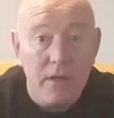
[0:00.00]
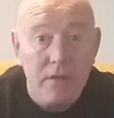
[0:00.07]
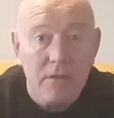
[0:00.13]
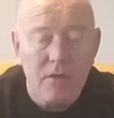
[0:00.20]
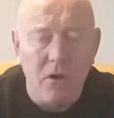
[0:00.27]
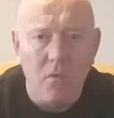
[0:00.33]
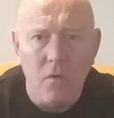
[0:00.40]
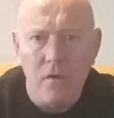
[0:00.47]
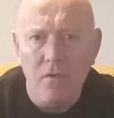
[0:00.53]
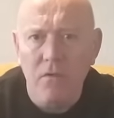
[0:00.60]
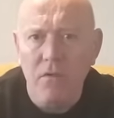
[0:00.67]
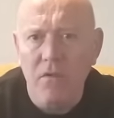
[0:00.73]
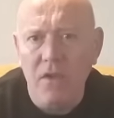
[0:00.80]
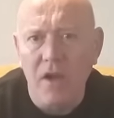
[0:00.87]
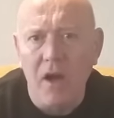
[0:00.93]
So one
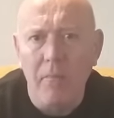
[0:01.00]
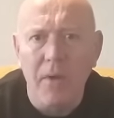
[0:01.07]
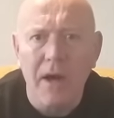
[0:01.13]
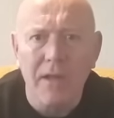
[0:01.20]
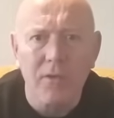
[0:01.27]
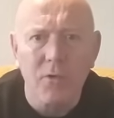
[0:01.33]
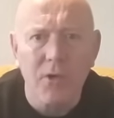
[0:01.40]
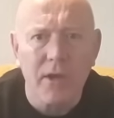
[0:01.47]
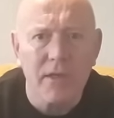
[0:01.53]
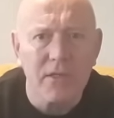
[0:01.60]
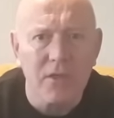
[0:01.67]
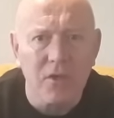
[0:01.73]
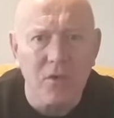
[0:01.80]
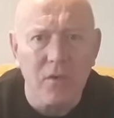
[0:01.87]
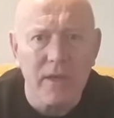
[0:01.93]
other thing I might look
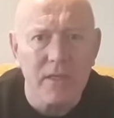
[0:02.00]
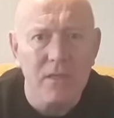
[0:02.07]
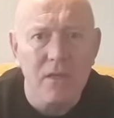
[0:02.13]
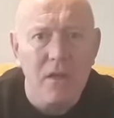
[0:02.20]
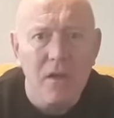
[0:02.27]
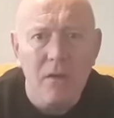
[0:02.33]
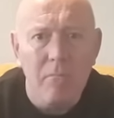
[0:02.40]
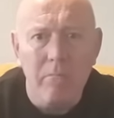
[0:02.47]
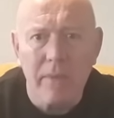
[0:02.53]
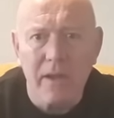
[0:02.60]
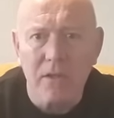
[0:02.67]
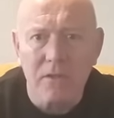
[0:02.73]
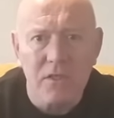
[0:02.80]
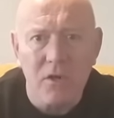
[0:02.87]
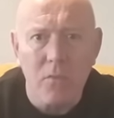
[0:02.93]
into is
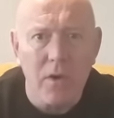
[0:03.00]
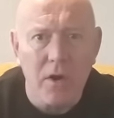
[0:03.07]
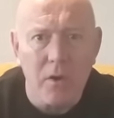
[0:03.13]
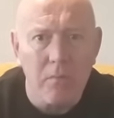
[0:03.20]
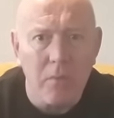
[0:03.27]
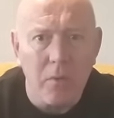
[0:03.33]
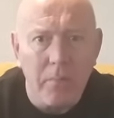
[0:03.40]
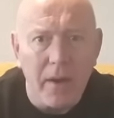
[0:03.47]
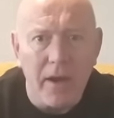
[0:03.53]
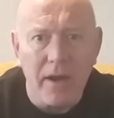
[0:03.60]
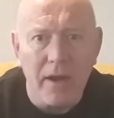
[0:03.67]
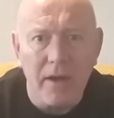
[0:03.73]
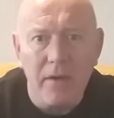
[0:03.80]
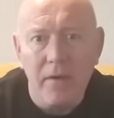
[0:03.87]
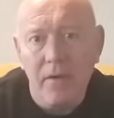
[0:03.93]
meals that we can prepare